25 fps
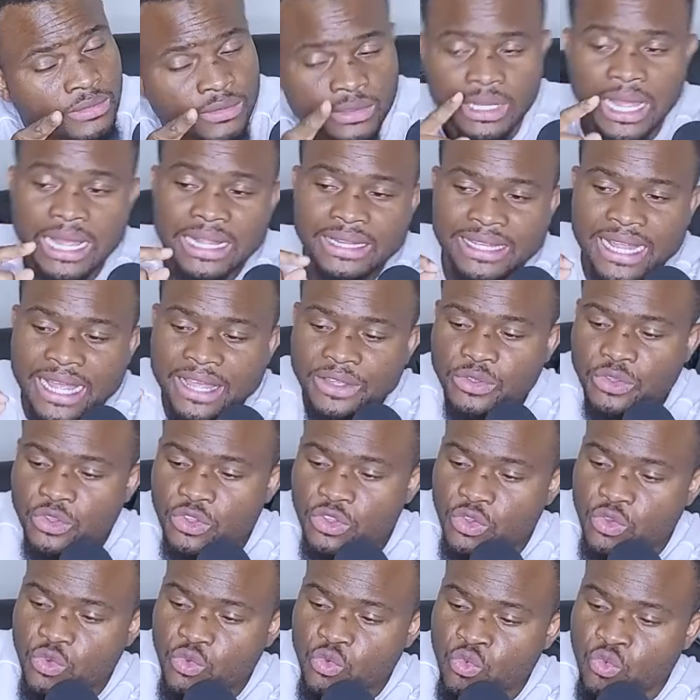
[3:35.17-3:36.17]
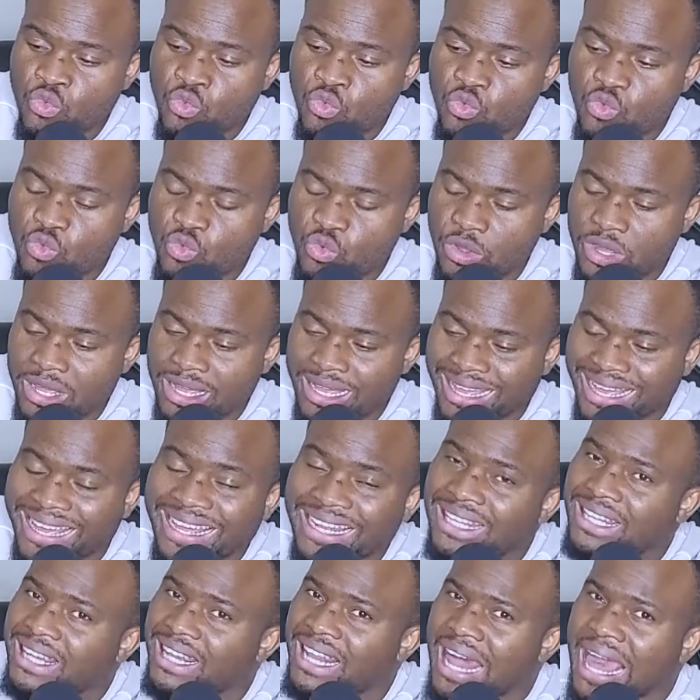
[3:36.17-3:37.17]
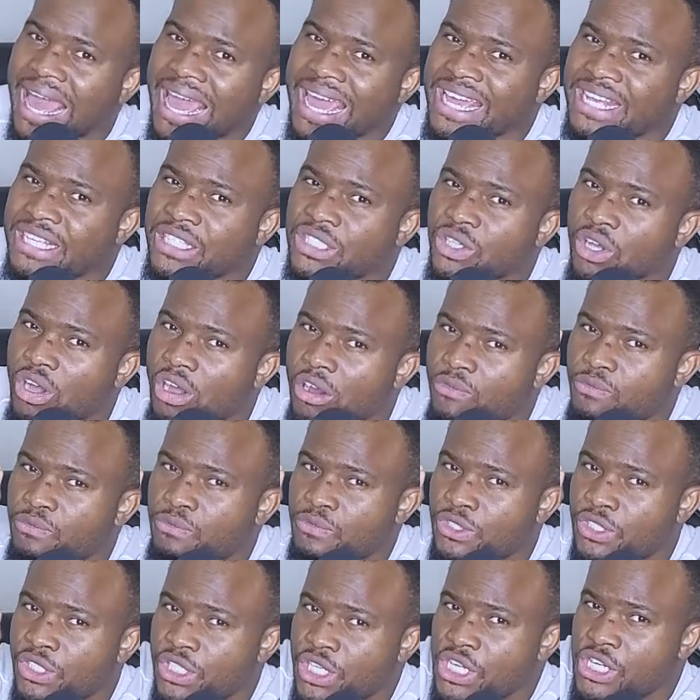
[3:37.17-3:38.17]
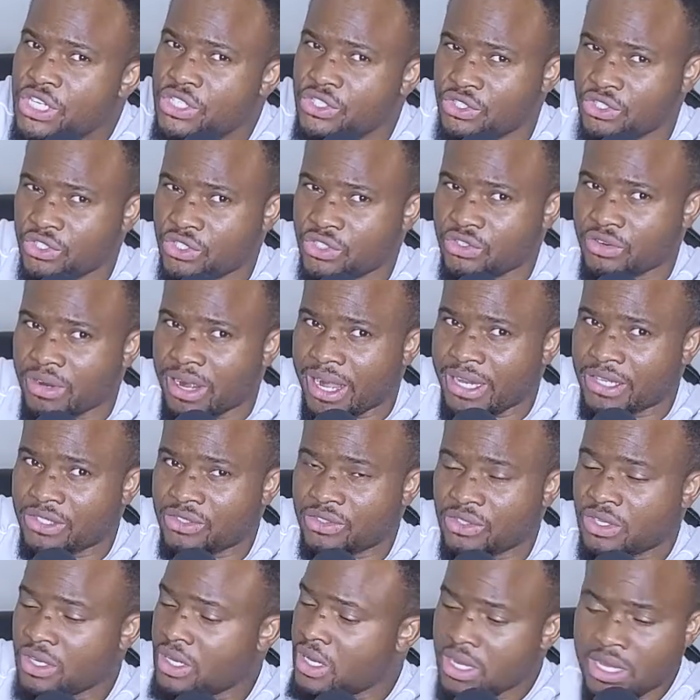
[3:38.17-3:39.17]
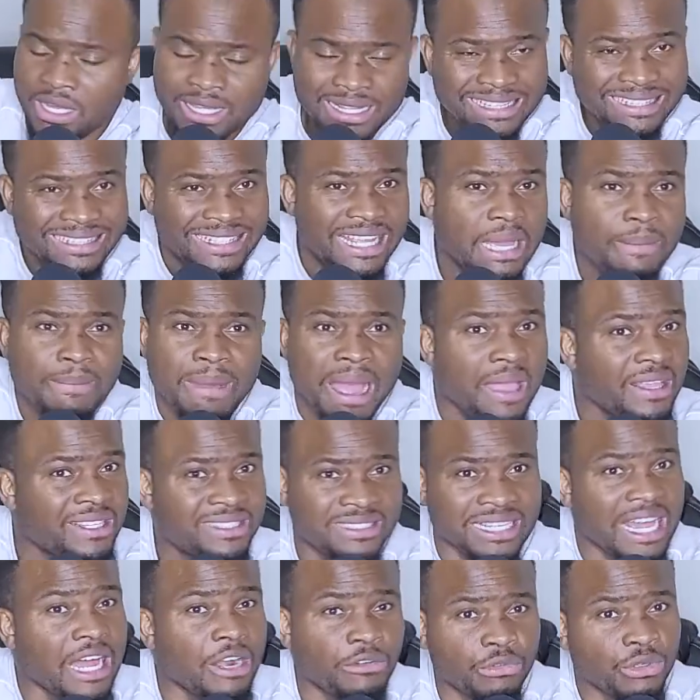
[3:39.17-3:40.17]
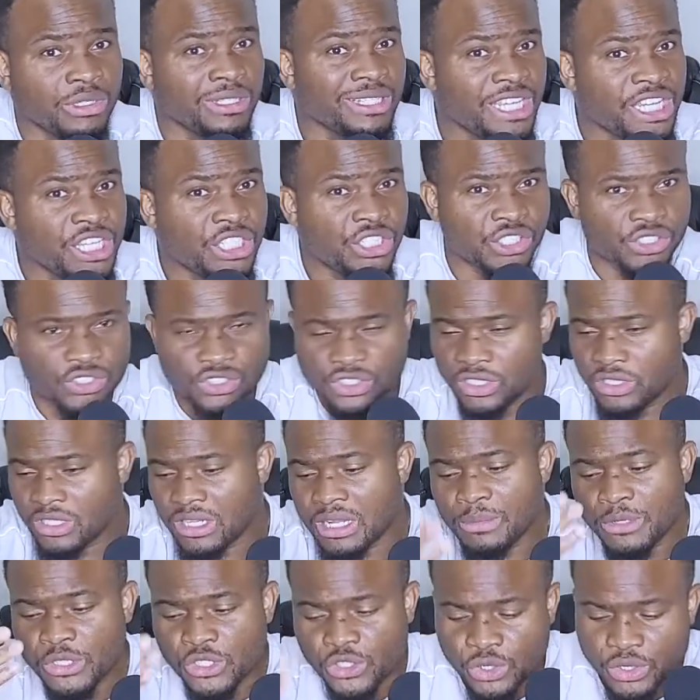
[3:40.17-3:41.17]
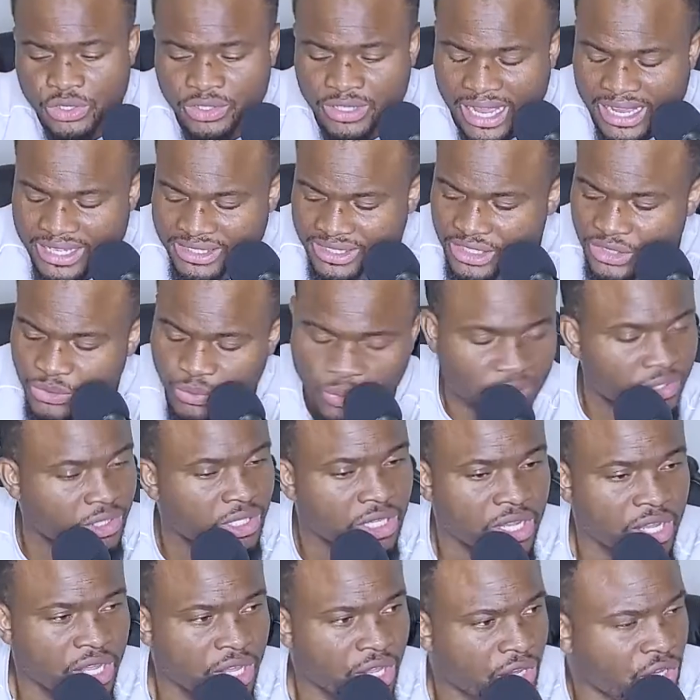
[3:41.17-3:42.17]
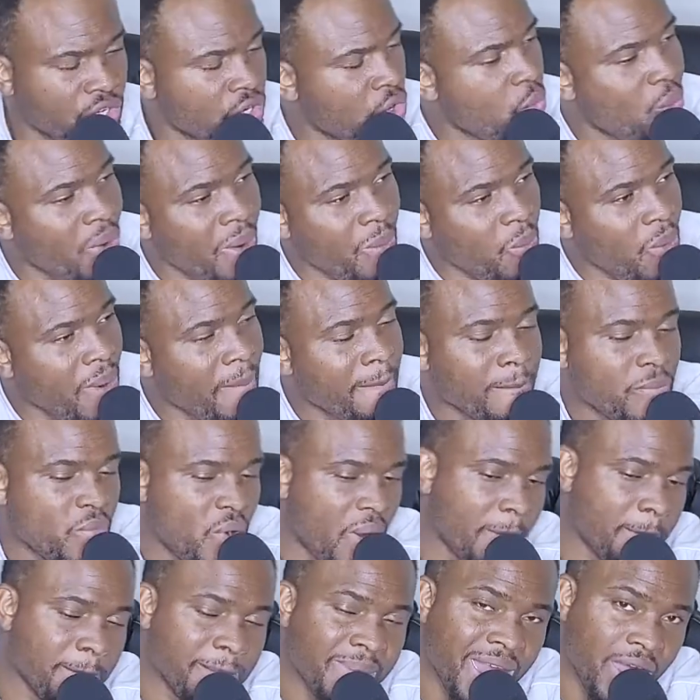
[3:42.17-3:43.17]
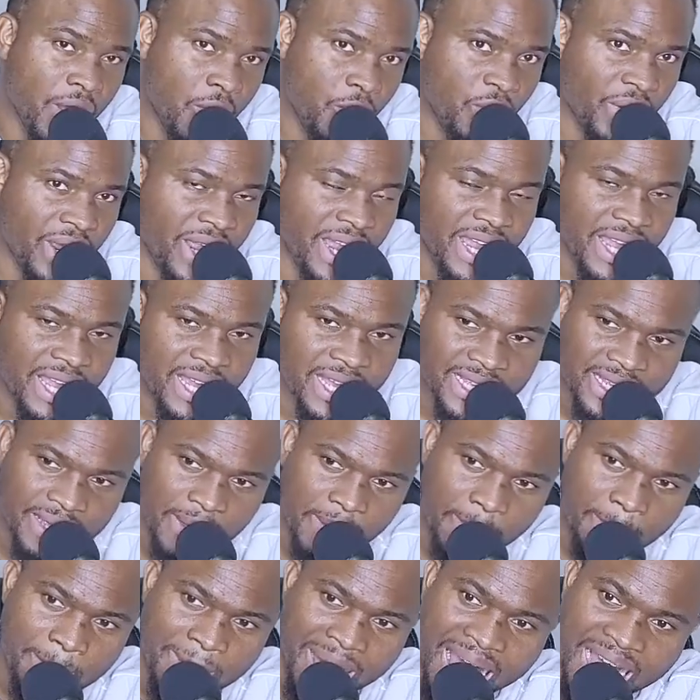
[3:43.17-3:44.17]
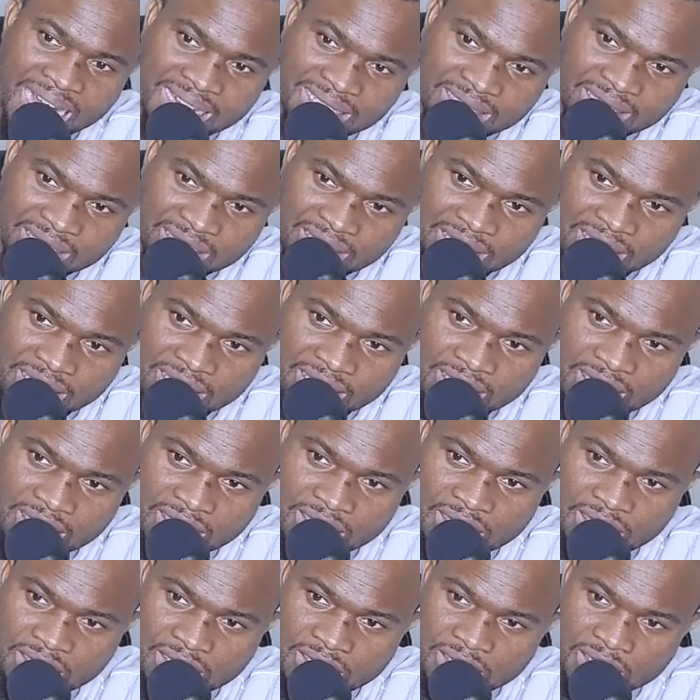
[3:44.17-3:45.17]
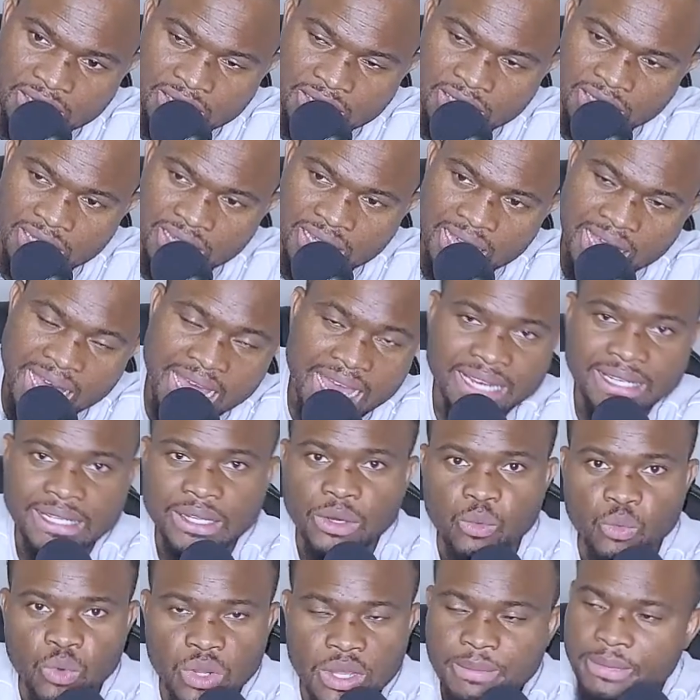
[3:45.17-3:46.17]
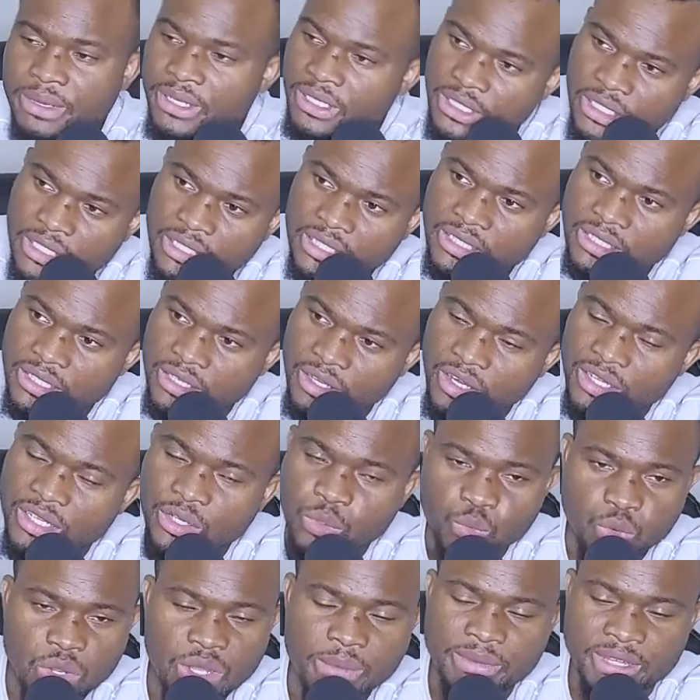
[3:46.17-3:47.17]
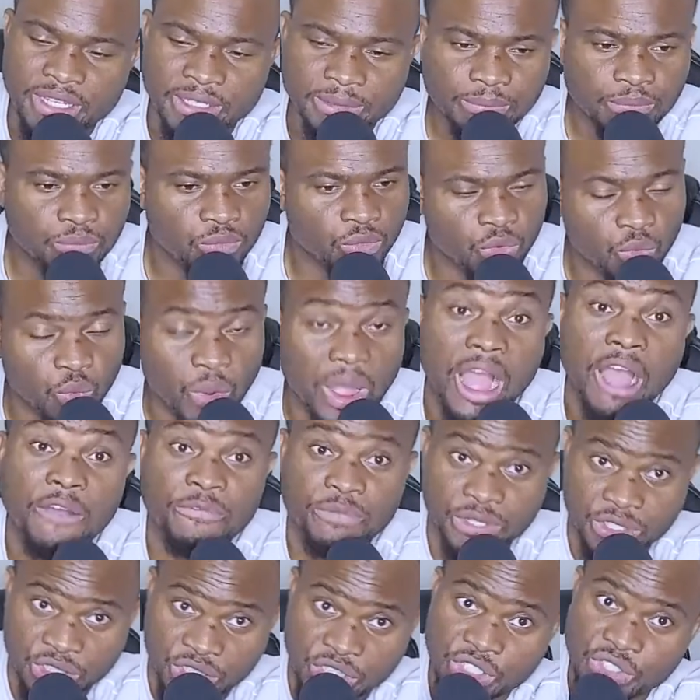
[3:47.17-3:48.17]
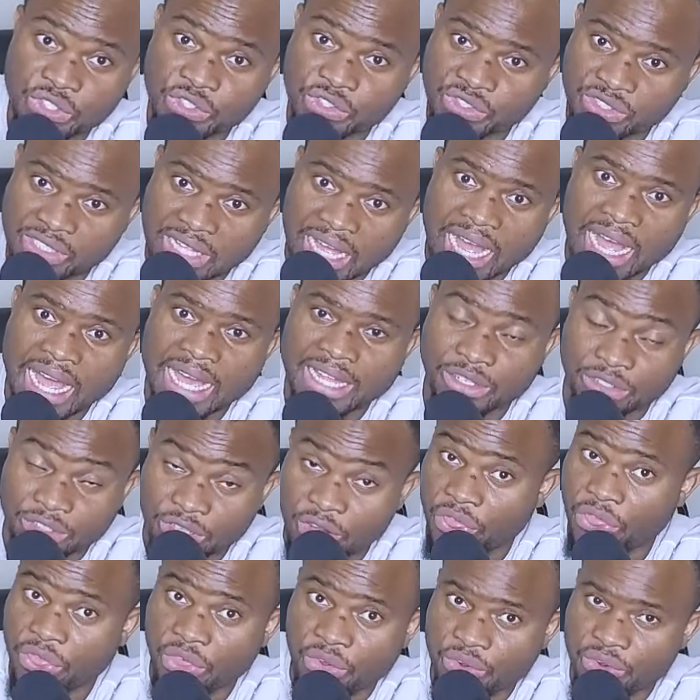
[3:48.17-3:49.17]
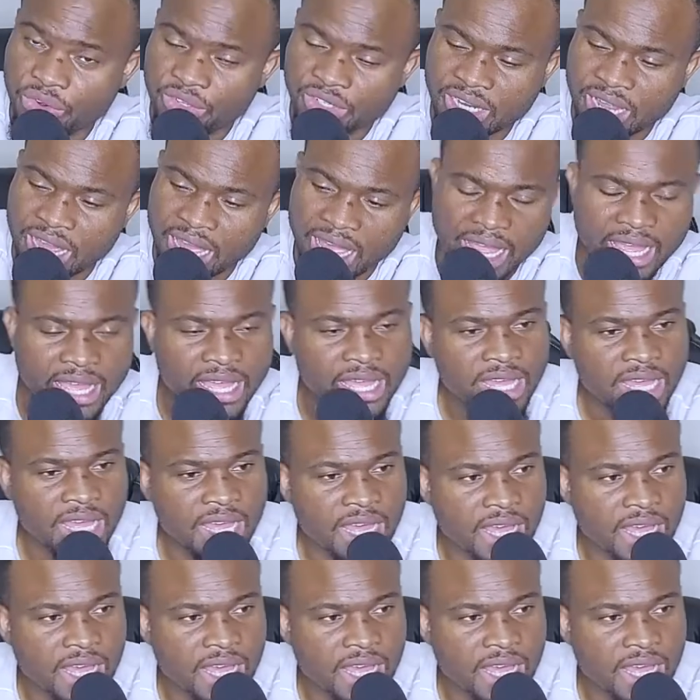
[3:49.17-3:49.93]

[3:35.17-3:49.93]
that, that in light of Jesus Christ, they might sound religious. You know, let me show you guys this one. You know, when, when Mary Magdalene and the women, the, the other women, after Jesus died on the third day,